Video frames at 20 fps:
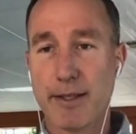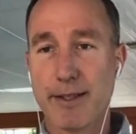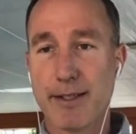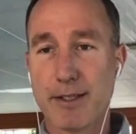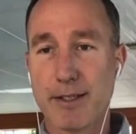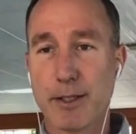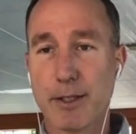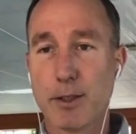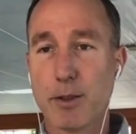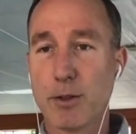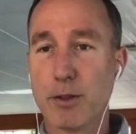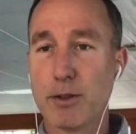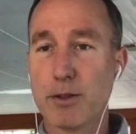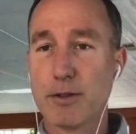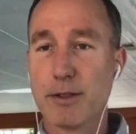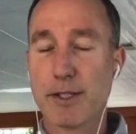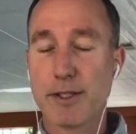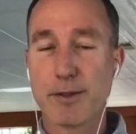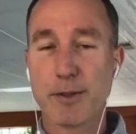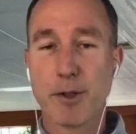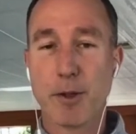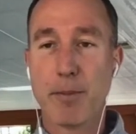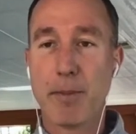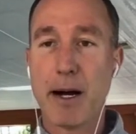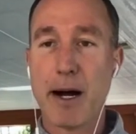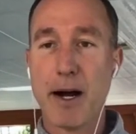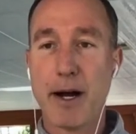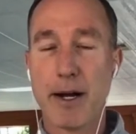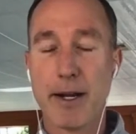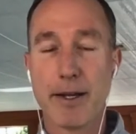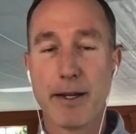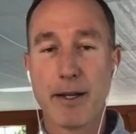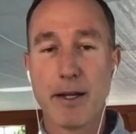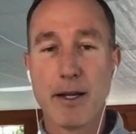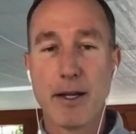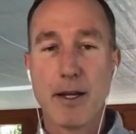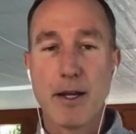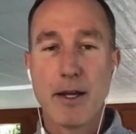this little this little pond,